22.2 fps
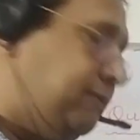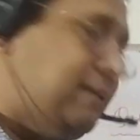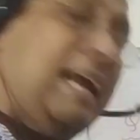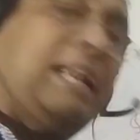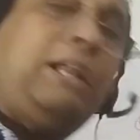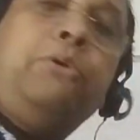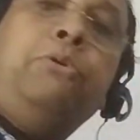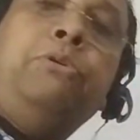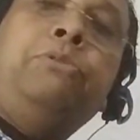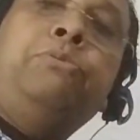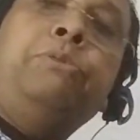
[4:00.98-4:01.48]

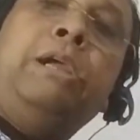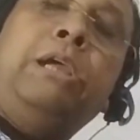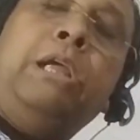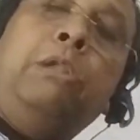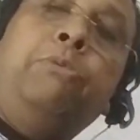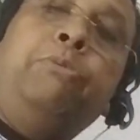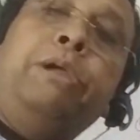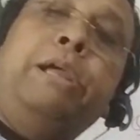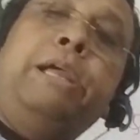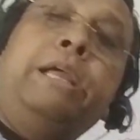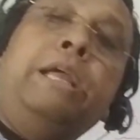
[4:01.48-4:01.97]
that
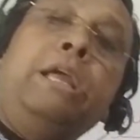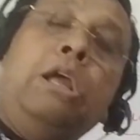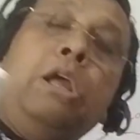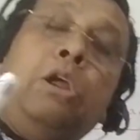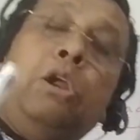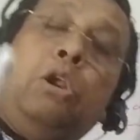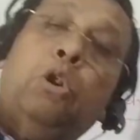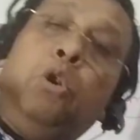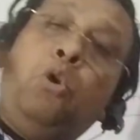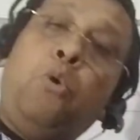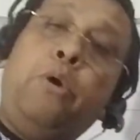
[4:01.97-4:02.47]
you'll be
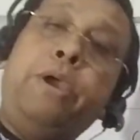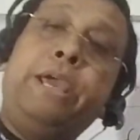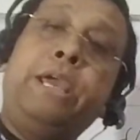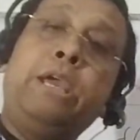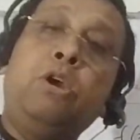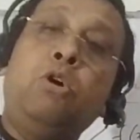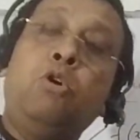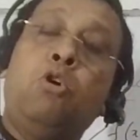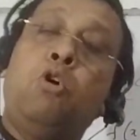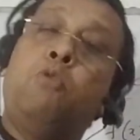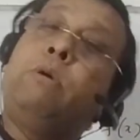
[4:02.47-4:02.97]

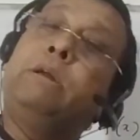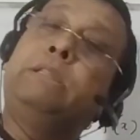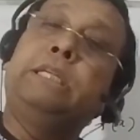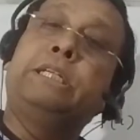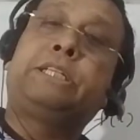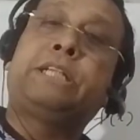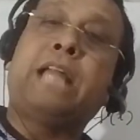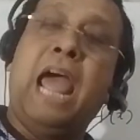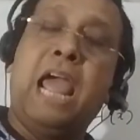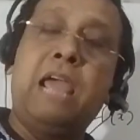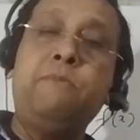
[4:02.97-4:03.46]
knowing over
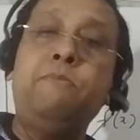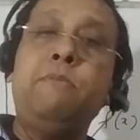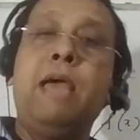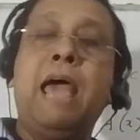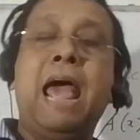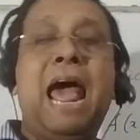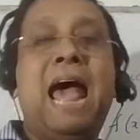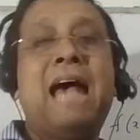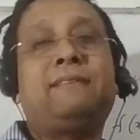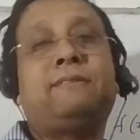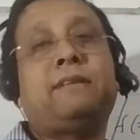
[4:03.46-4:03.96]
the
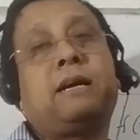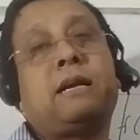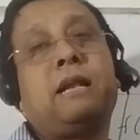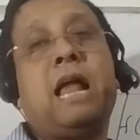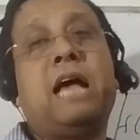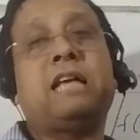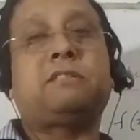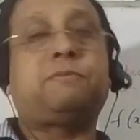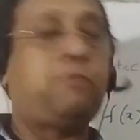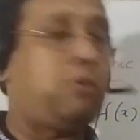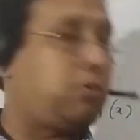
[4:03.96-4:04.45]
time as the
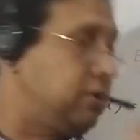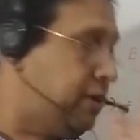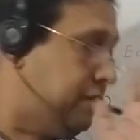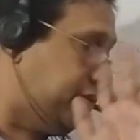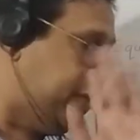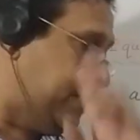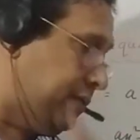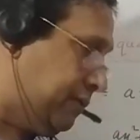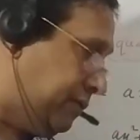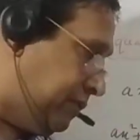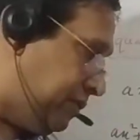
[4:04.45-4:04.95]
class
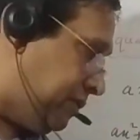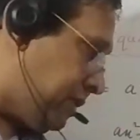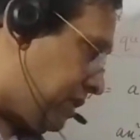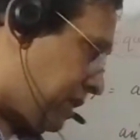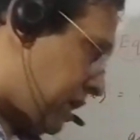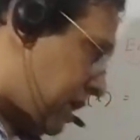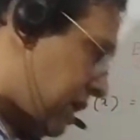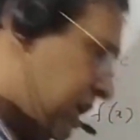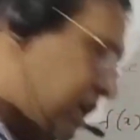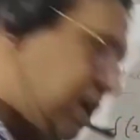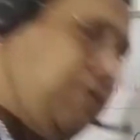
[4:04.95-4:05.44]
progresses.
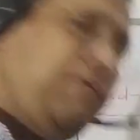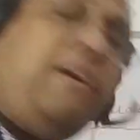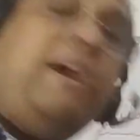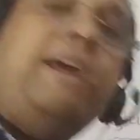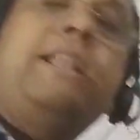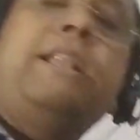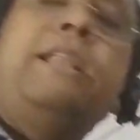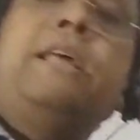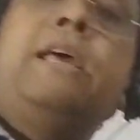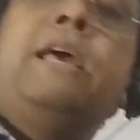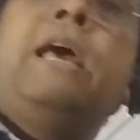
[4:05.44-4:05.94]

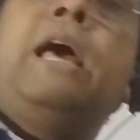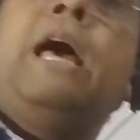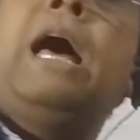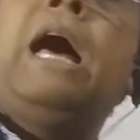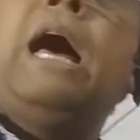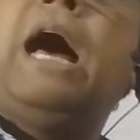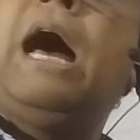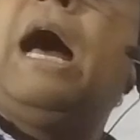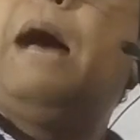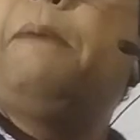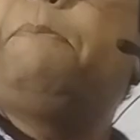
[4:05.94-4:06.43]
Even
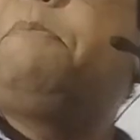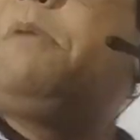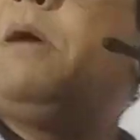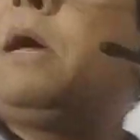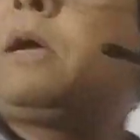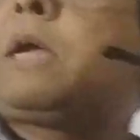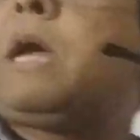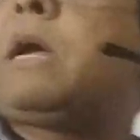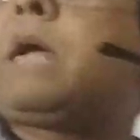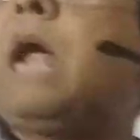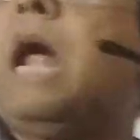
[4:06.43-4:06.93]

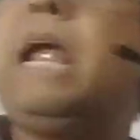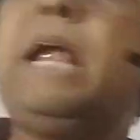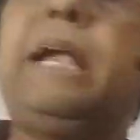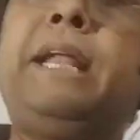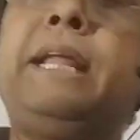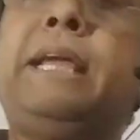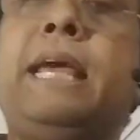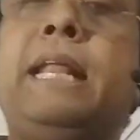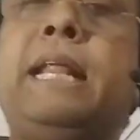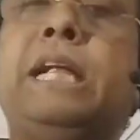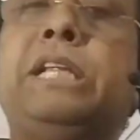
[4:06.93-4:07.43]

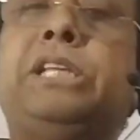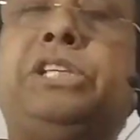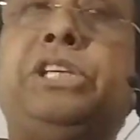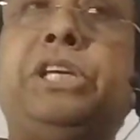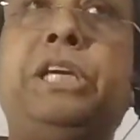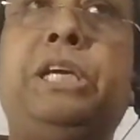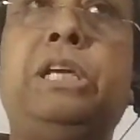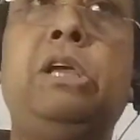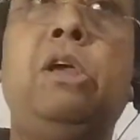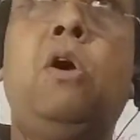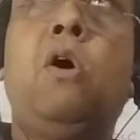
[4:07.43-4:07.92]
kinetic
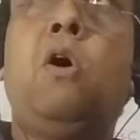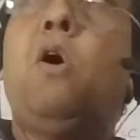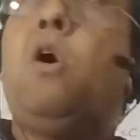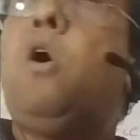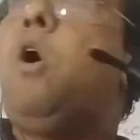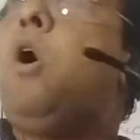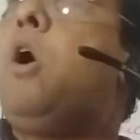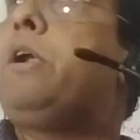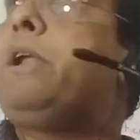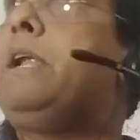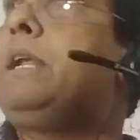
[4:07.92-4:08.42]
energy,
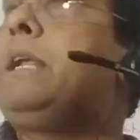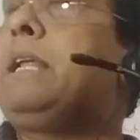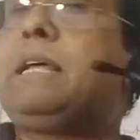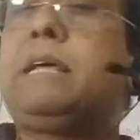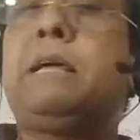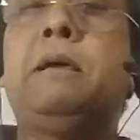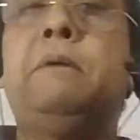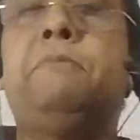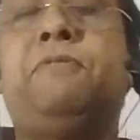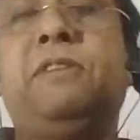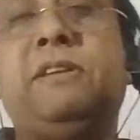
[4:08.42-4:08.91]
or
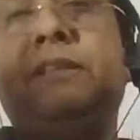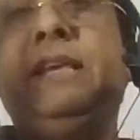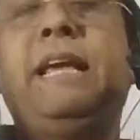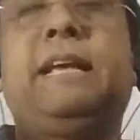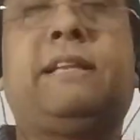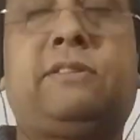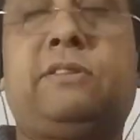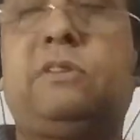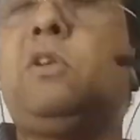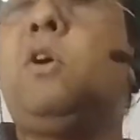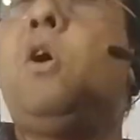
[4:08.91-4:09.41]
in
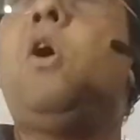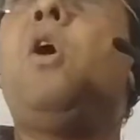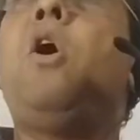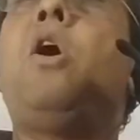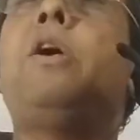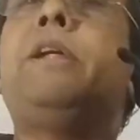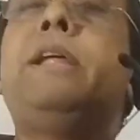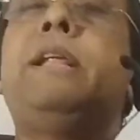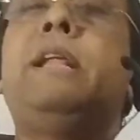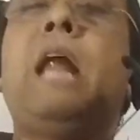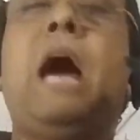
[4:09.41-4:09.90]
physics,
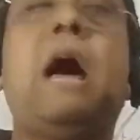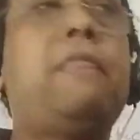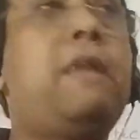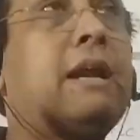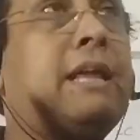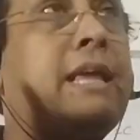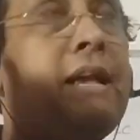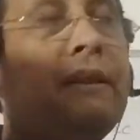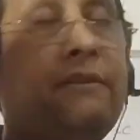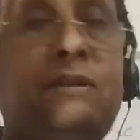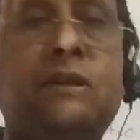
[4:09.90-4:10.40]
or in
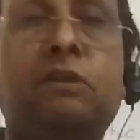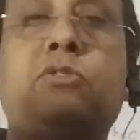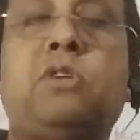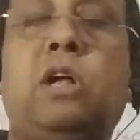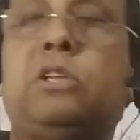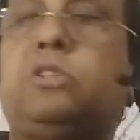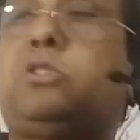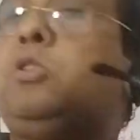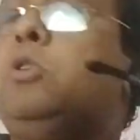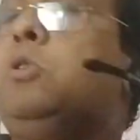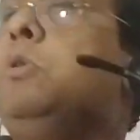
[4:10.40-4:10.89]
other cases
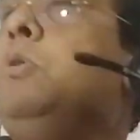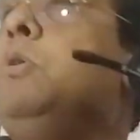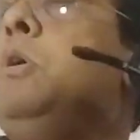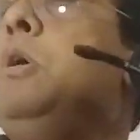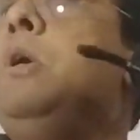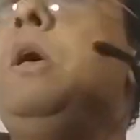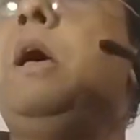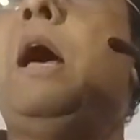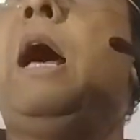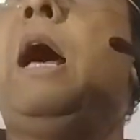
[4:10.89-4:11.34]
also,